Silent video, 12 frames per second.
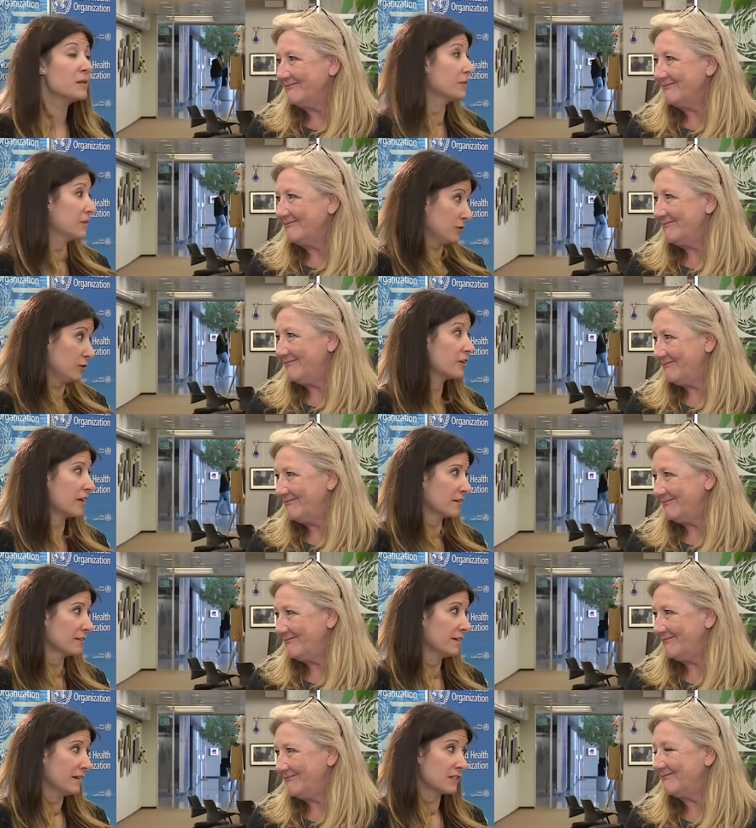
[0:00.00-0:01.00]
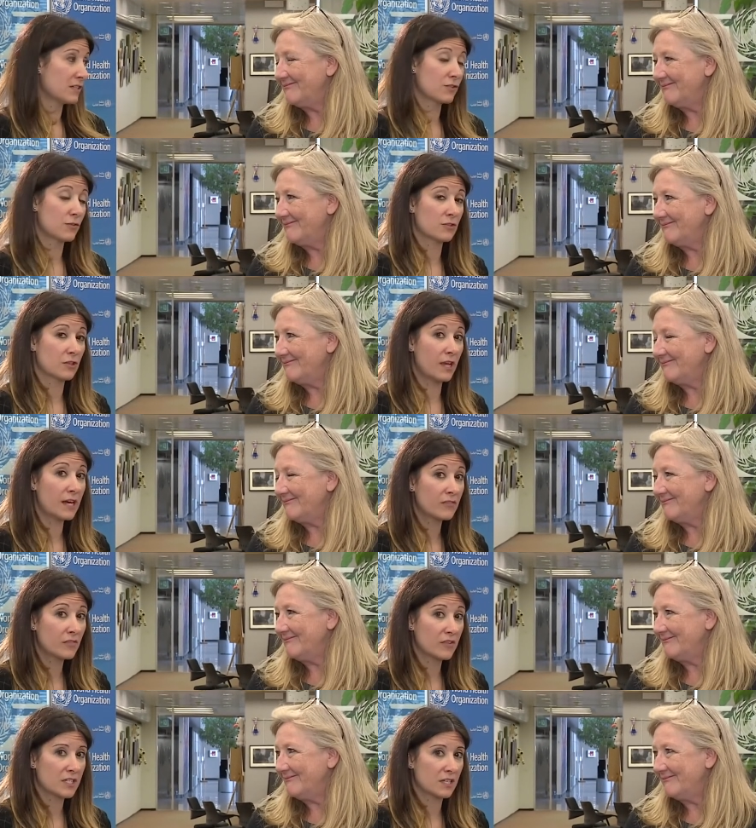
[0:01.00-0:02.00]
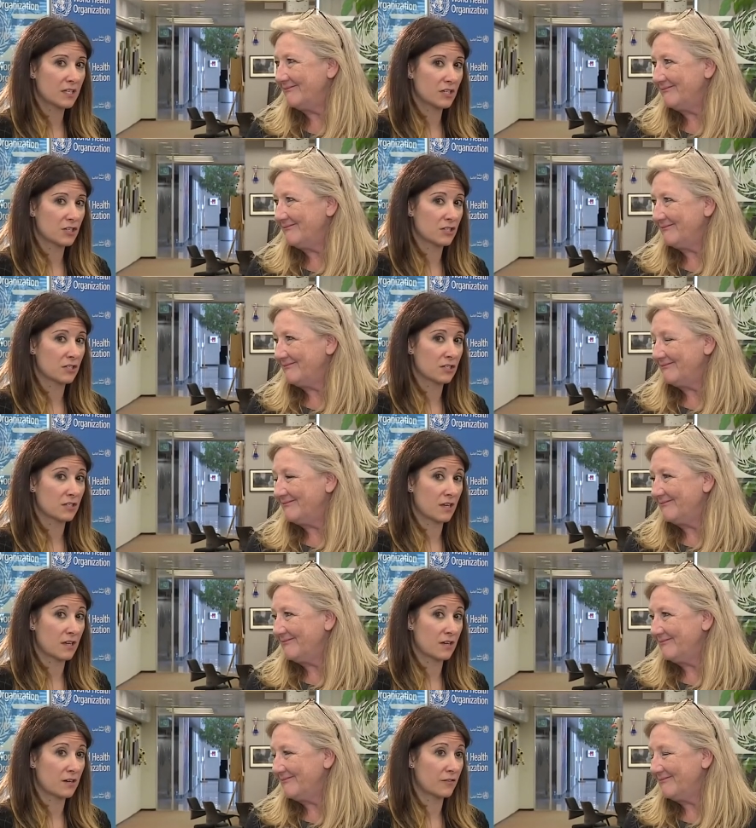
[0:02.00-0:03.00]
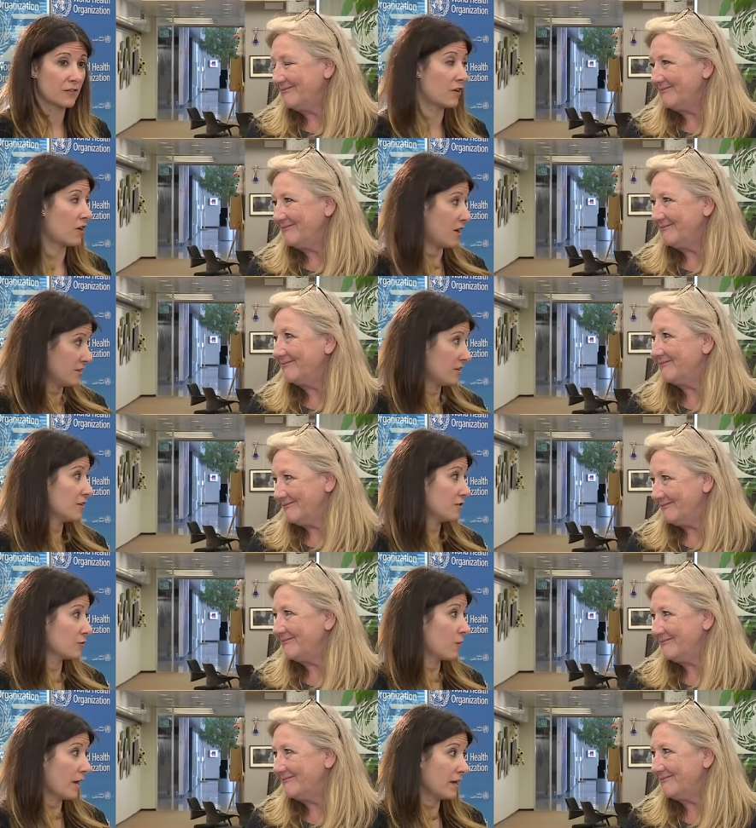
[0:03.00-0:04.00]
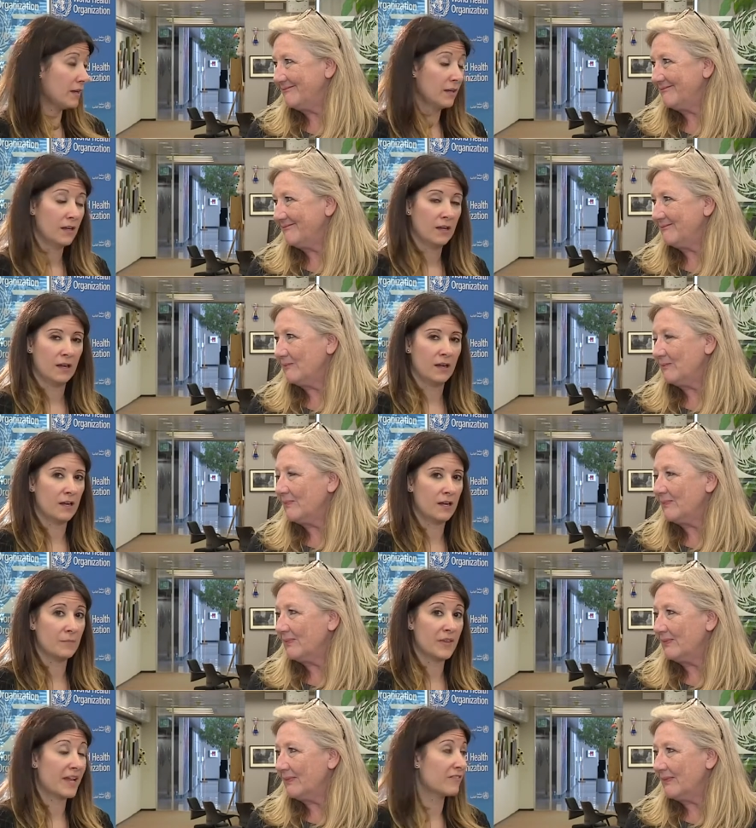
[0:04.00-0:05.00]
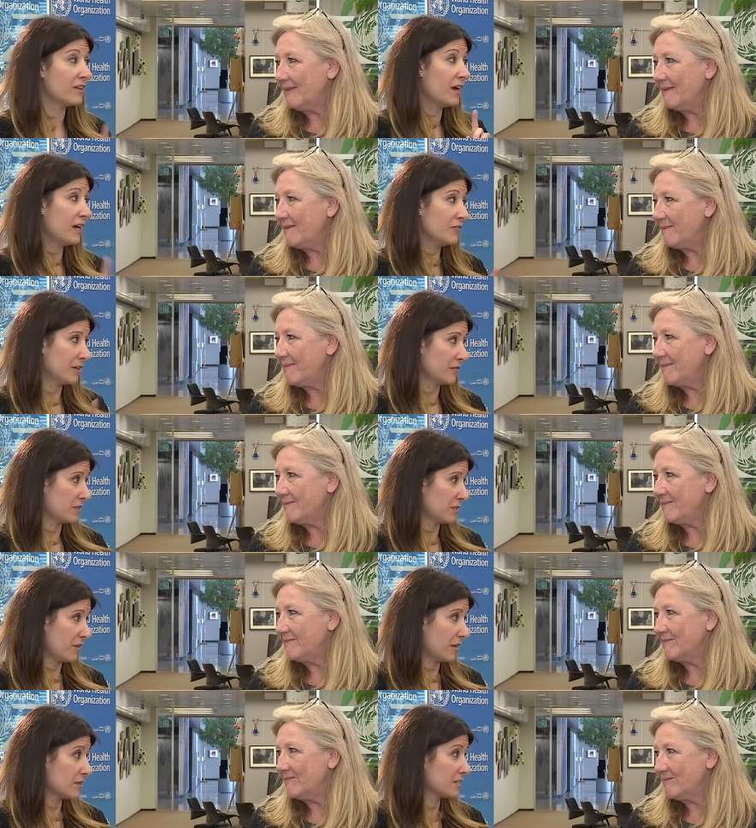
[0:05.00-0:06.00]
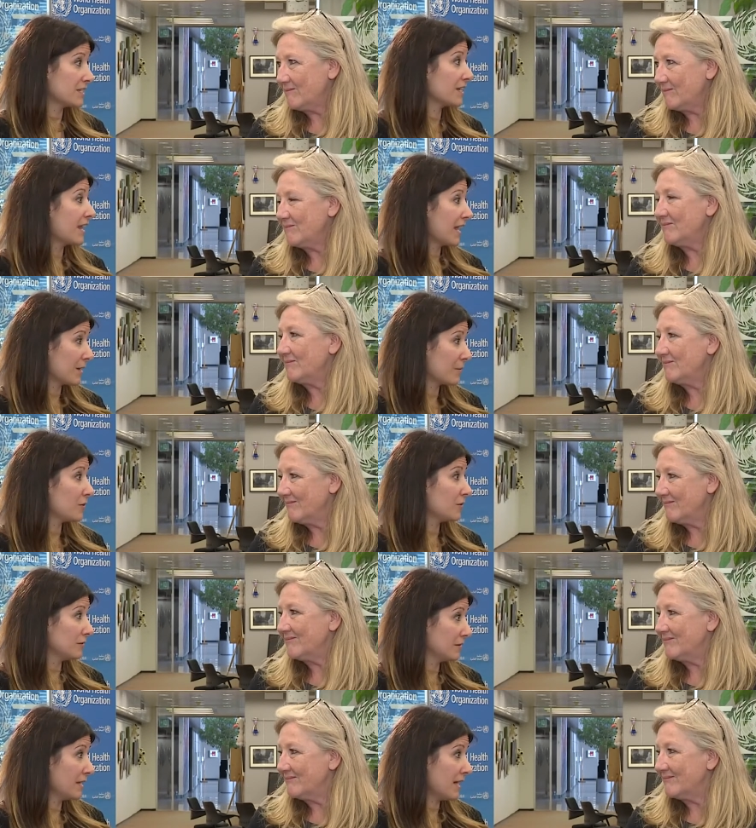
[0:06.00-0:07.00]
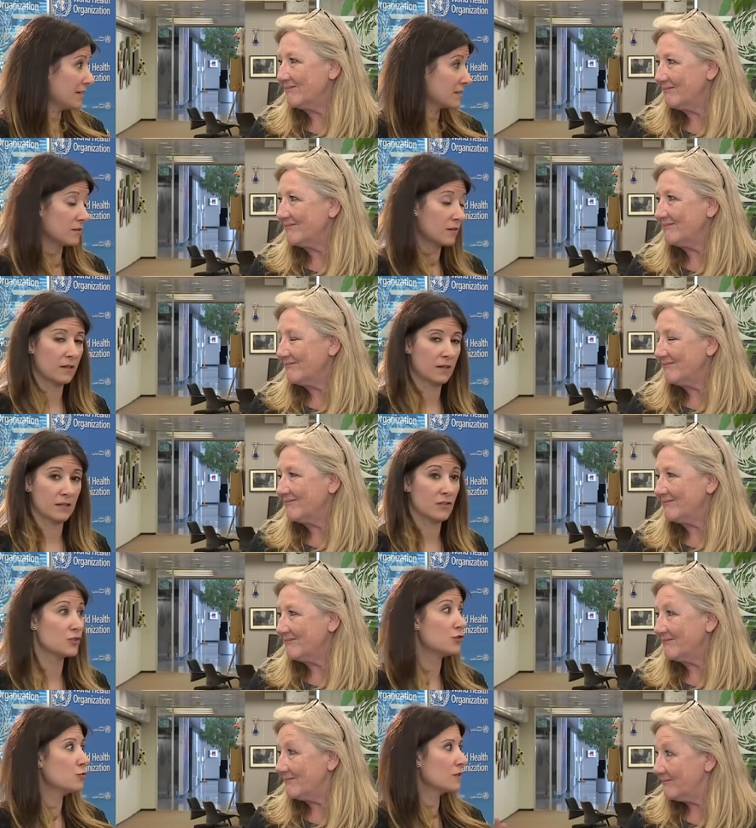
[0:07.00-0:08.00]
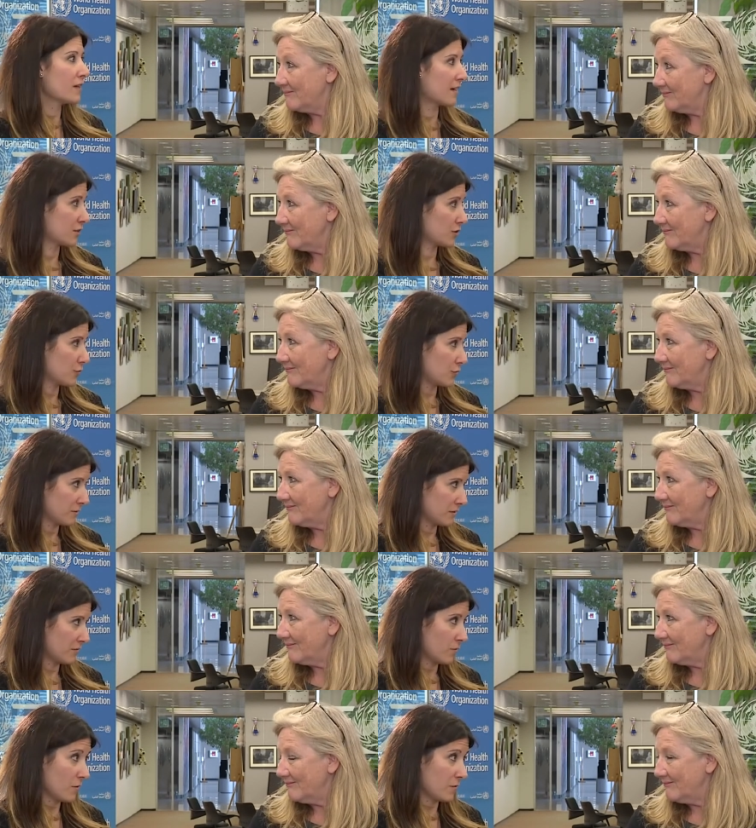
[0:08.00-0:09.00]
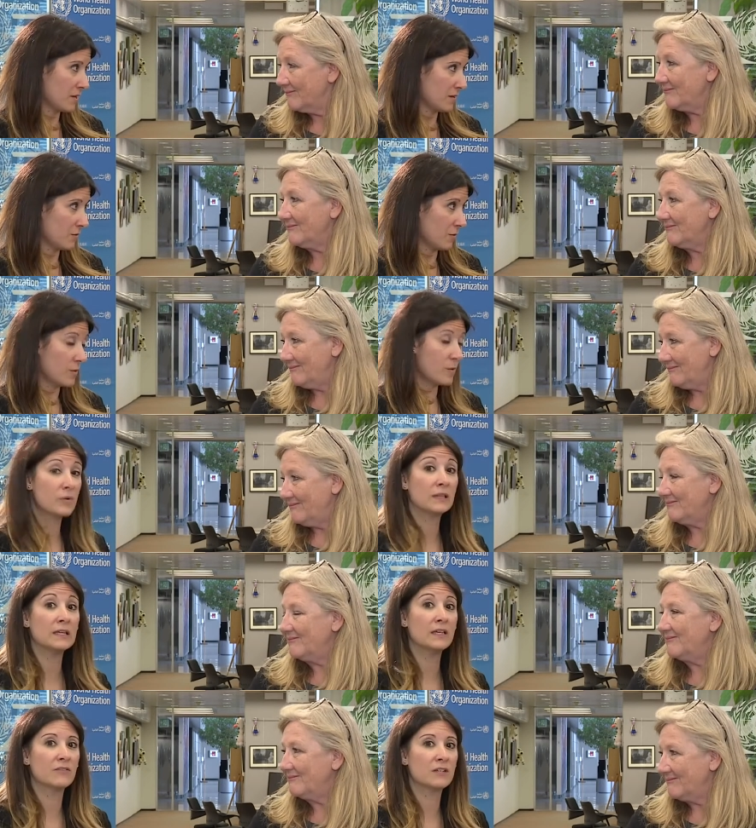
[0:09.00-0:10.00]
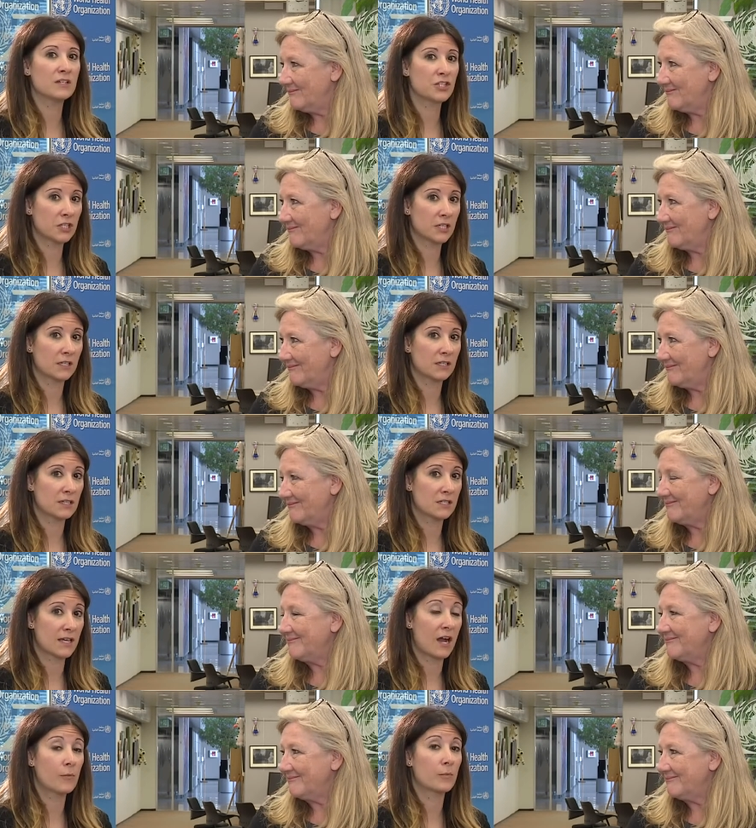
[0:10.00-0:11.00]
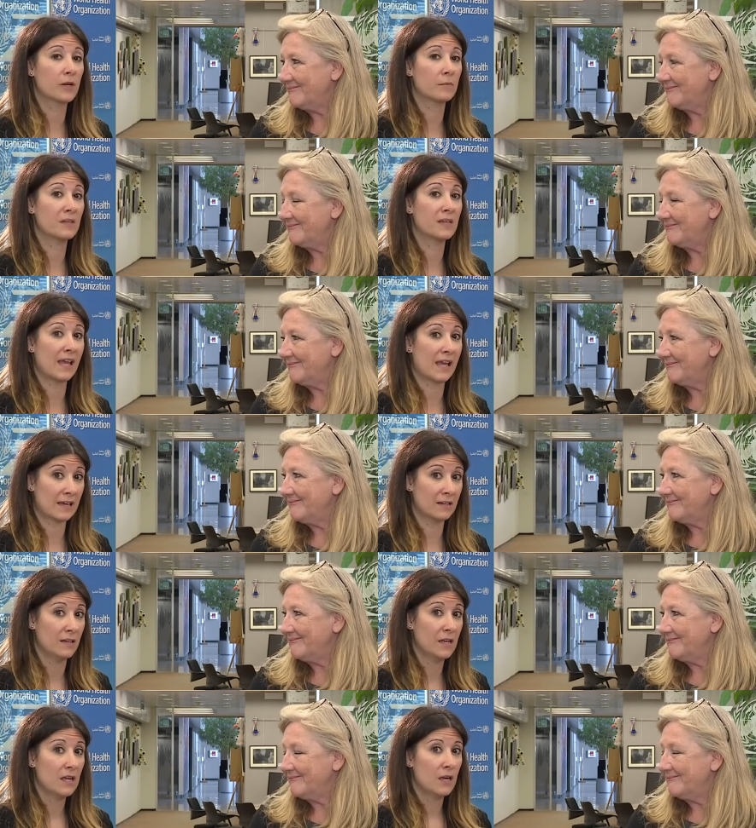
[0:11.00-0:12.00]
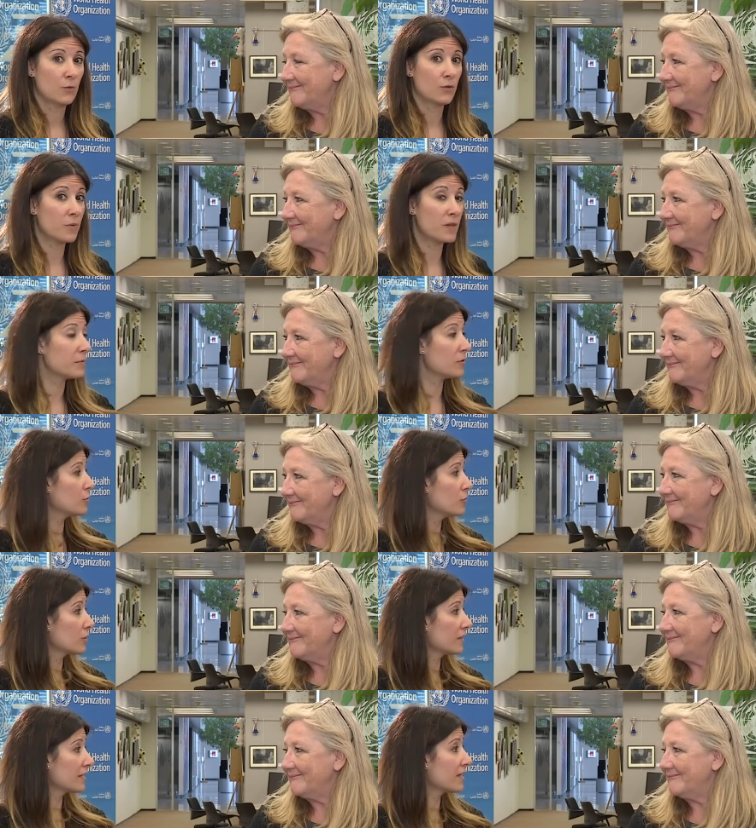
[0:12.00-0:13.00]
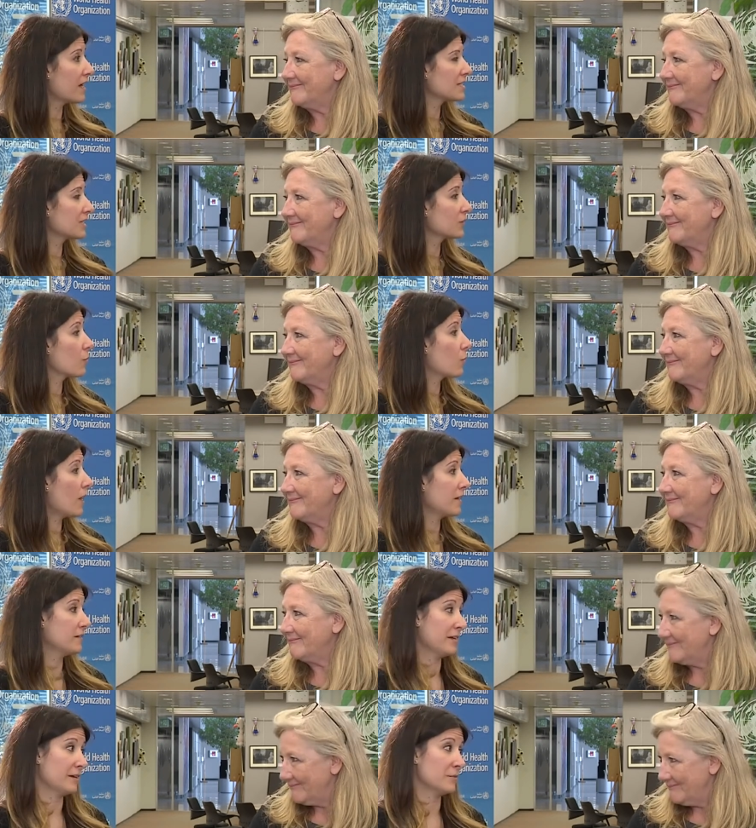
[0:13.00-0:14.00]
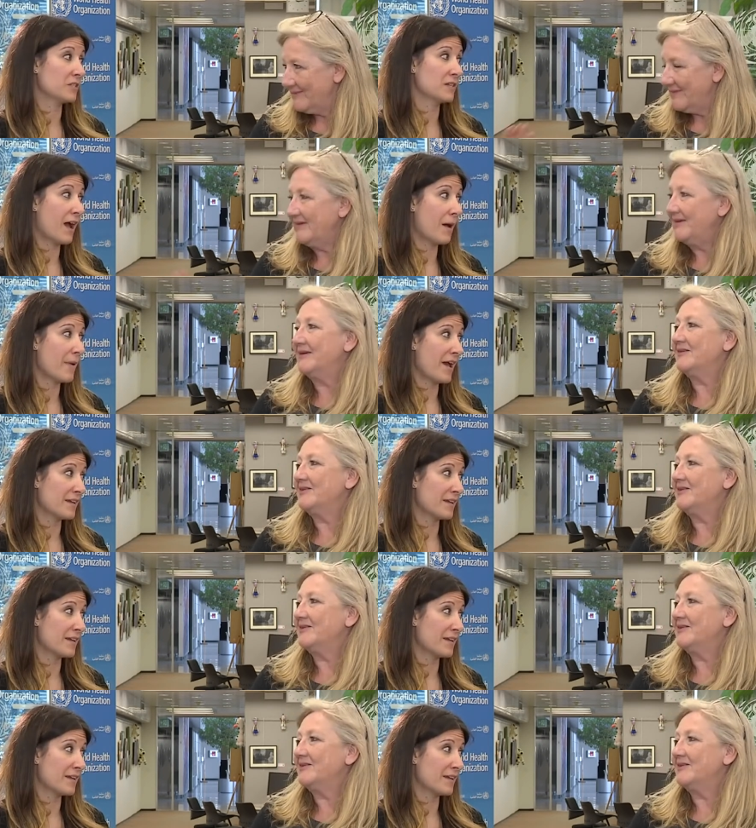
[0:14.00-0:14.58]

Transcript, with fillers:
Speaker 1: people are looking. And so there's a lot of investigations that are that are on, underway. Um, they have not found this virus in an animal yet, uh, in the zoonotic source of what we mm -hmm. what we mm-hmm. believe initially that this outbreak began with people who were in contact with wild animals, not yes.